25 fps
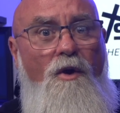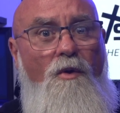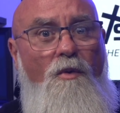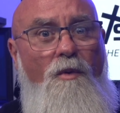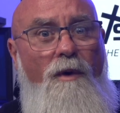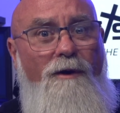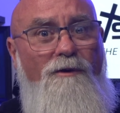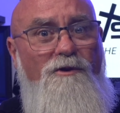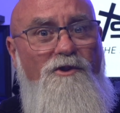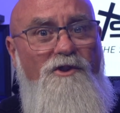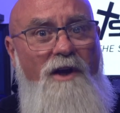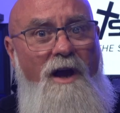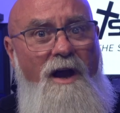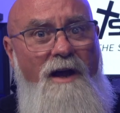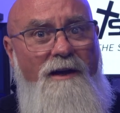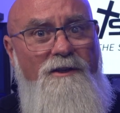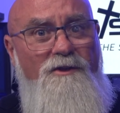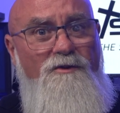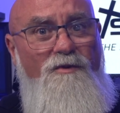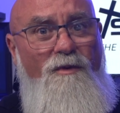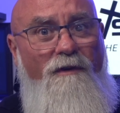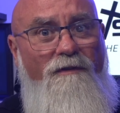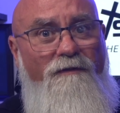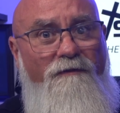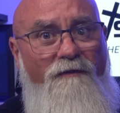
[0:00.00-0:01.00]
where John
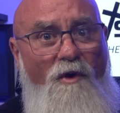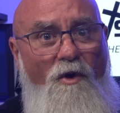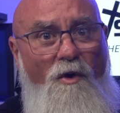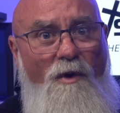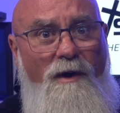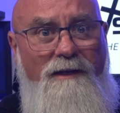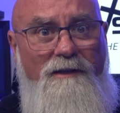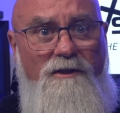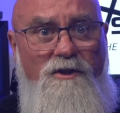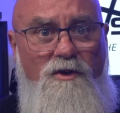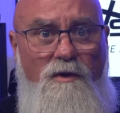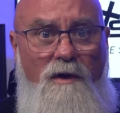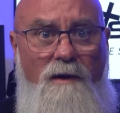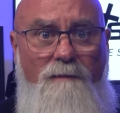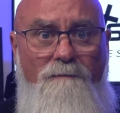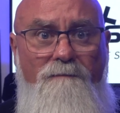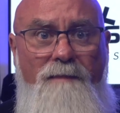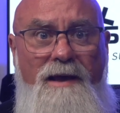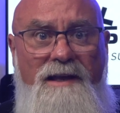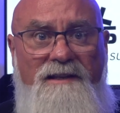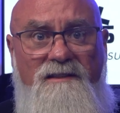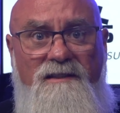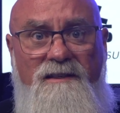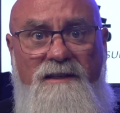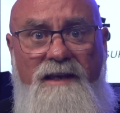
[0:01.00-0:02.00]
is referring to a
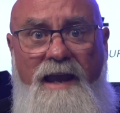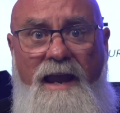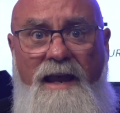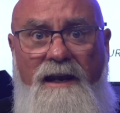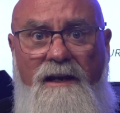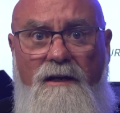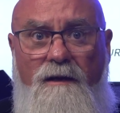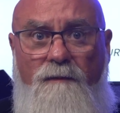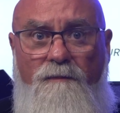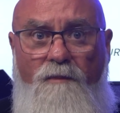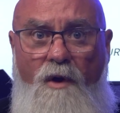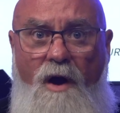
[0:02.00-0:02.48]
messianic